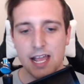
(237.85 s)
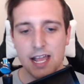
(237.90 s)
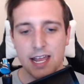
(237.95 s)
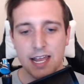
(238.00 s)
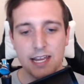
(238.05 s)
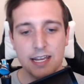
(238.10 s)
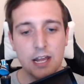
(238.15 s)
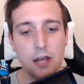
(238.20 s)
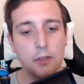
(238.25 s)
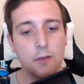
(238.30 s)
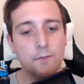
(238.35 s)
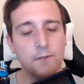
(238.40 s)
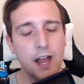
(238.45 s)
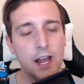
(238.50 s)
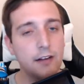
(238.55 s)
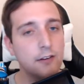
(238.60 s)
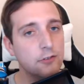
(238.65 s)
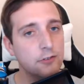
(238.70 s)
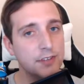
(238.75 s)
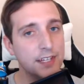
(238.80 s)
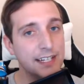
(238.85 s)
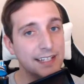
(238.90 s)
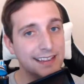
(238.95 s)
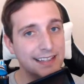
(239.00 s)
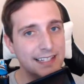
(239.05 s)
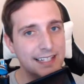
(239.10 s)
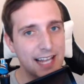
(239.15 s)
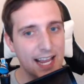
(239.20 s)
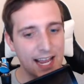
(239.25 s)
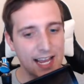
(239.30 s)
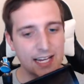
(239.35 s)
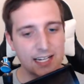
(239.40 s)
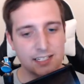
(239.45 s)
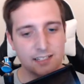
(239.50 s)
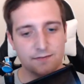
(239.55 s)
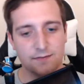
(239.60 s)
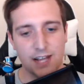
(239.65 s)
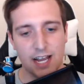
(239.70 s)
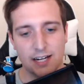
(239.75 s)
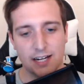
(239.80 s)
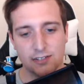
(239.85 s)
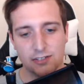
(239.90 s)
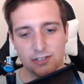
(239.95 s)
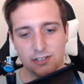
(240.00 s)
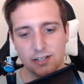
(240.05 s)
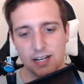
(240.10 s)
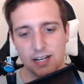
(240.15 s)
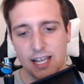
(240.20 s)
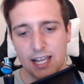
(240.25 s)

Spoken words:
And now the final thing, the X factor.